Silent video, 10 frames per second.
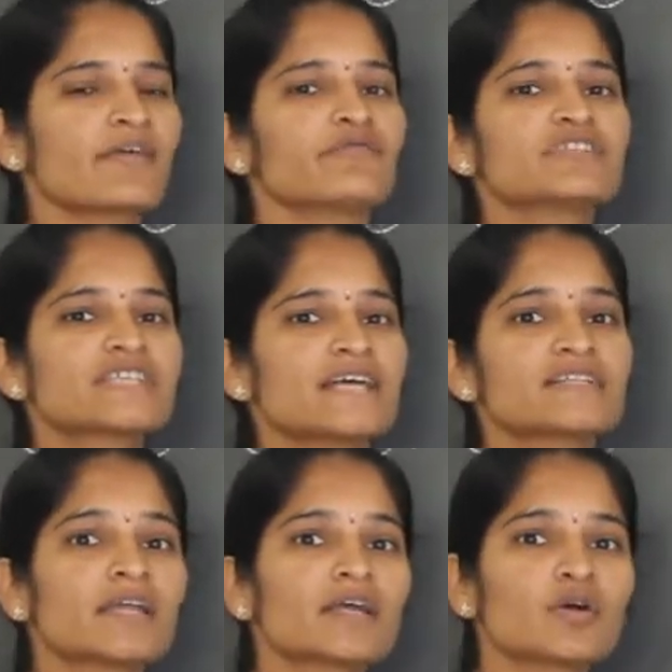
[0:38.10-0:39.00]
which
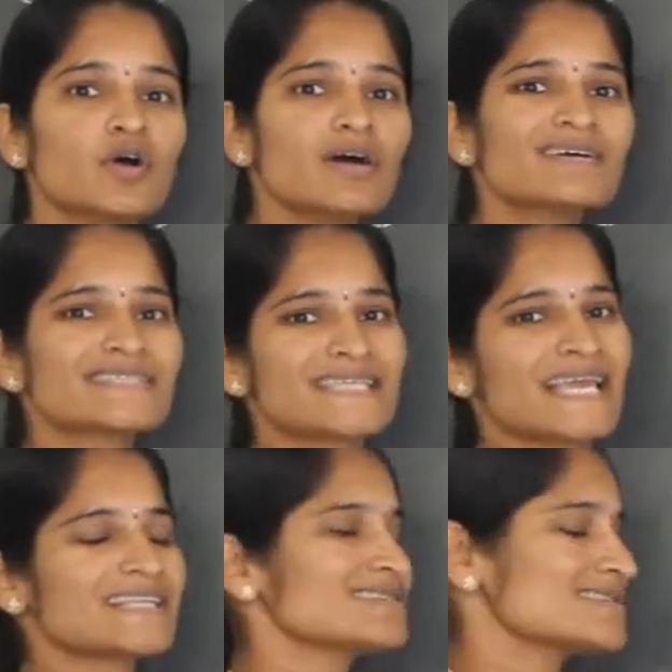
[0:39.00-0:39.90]
undergo
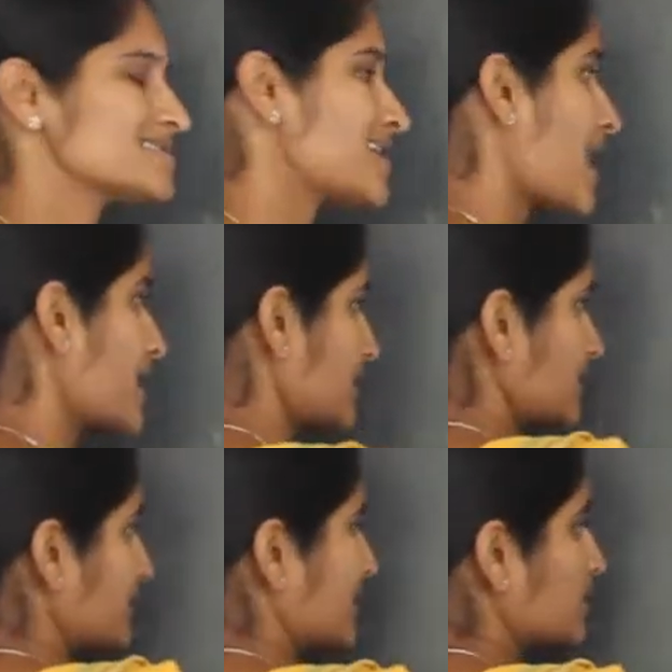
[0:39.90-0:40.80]
changes are
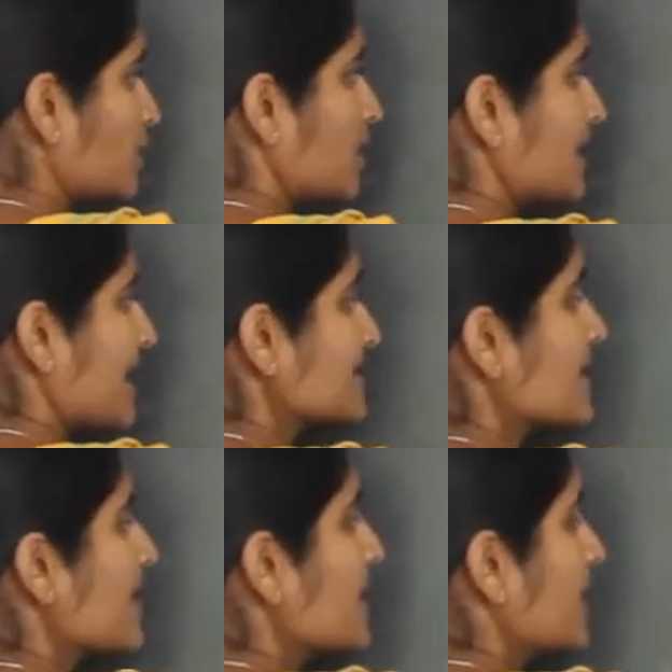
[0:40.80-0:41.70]
nothing but called as
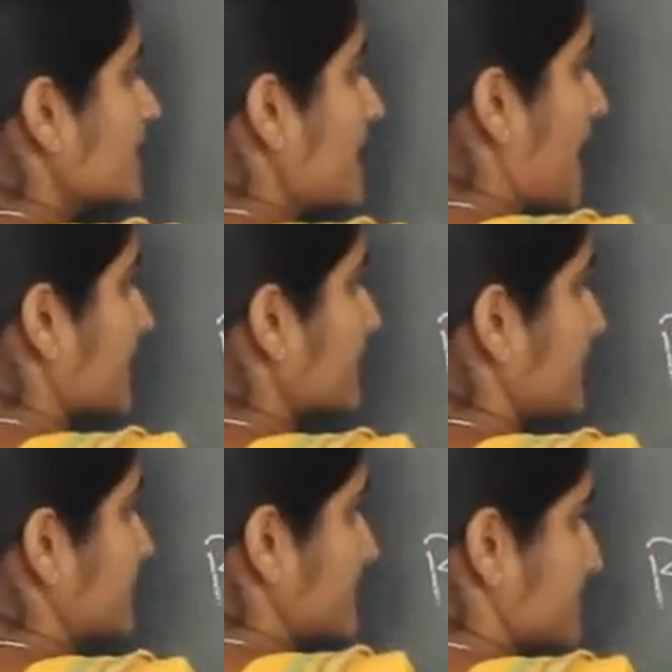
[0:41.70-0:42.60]

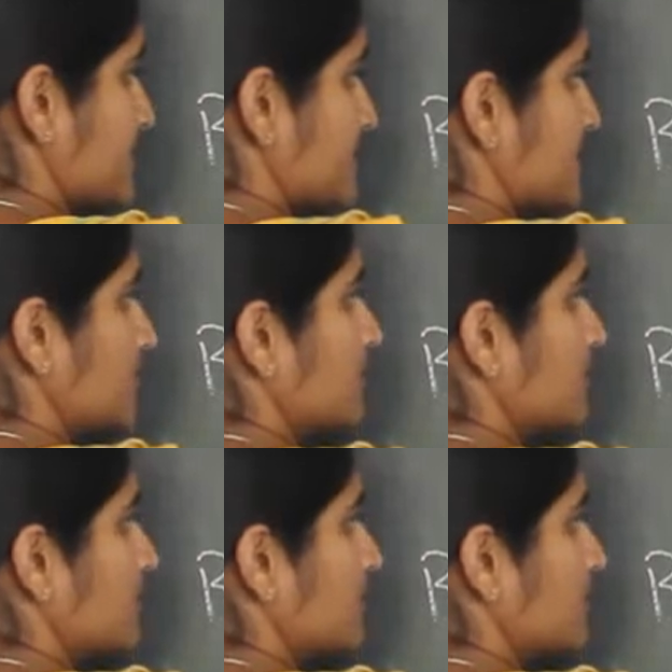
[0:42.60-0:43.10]
reactants.